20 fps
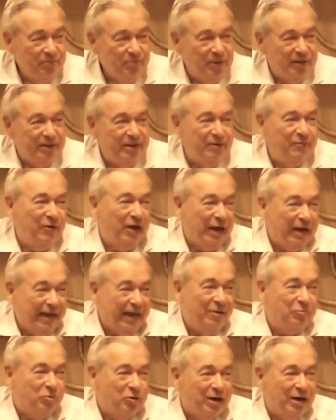But
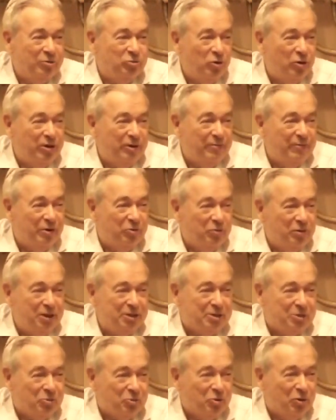again, we're not talking about religion,